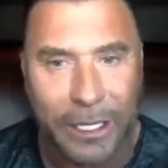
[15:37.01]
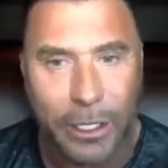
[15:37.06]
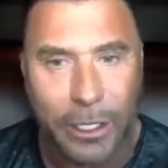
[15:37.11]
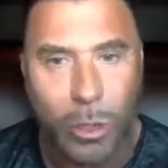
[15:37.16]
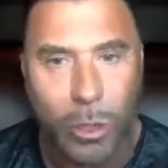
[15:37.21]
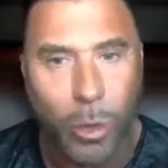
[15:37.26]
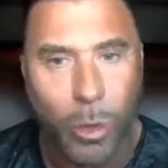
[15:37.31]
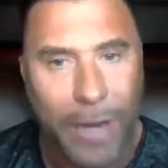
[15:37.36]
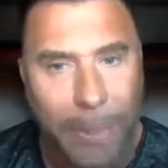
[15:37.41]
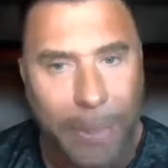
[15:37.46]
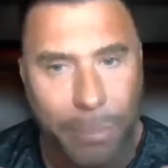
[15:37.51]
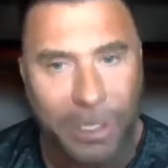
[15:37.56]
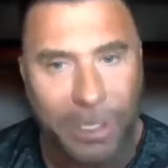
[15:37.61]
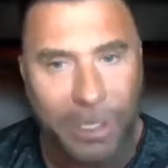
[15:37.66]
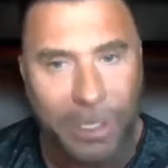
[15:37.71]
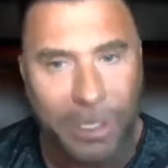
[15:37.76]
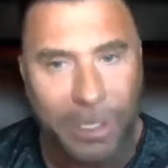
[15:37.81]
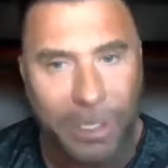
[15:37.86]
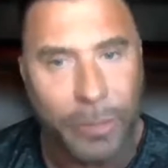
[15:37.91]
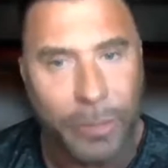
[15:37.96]
what I believed
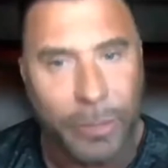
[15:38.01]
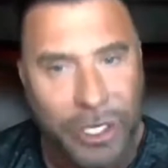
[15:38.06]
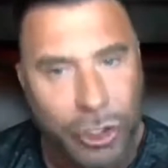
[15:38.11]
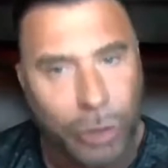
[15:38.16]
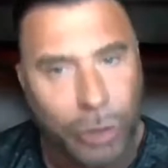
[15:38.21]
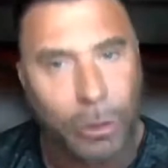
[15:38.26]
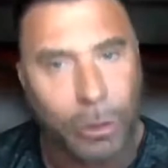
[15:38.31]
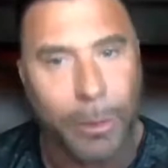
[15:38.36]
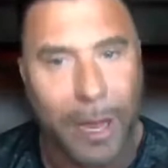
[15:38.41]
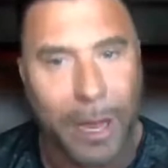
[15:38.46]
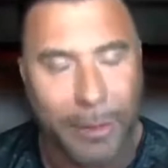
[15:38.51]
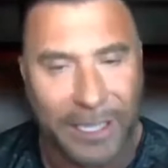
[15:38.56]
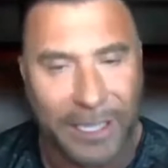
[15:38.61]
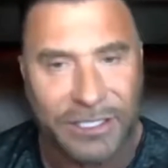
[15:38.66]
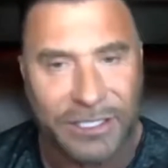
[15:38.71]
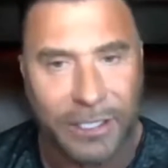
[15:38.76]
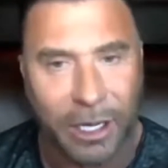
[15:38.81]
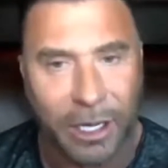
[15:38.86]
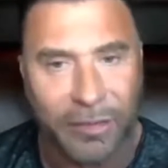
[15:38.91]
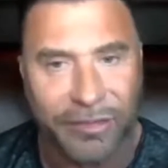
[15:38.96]
to be true about
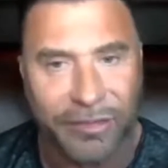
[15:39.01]
myself.